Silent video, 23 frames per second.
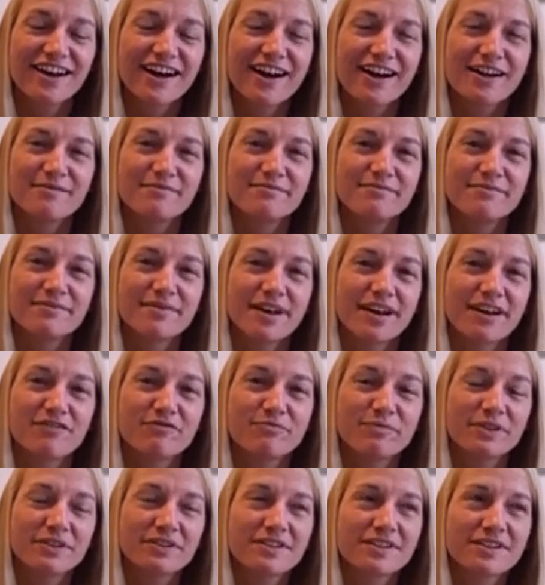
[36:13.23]
Um,
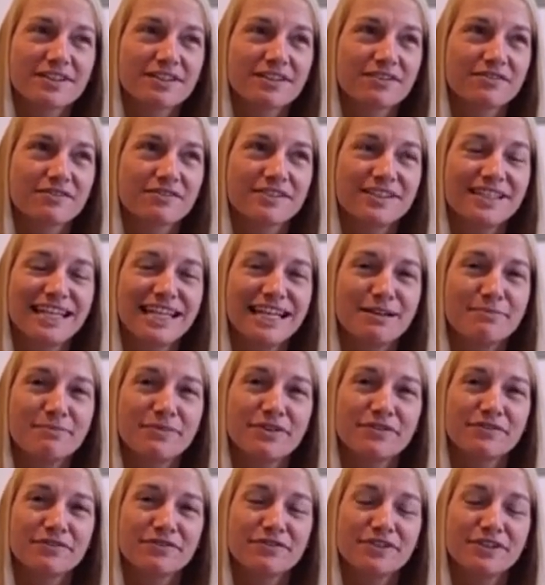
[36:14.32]
I've built this little team
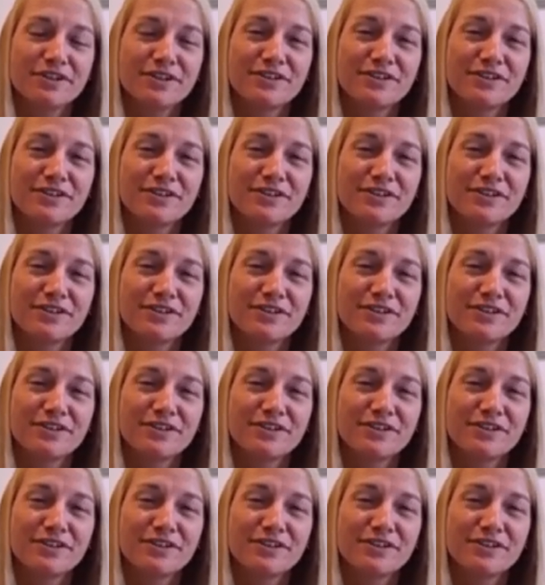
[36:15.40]
of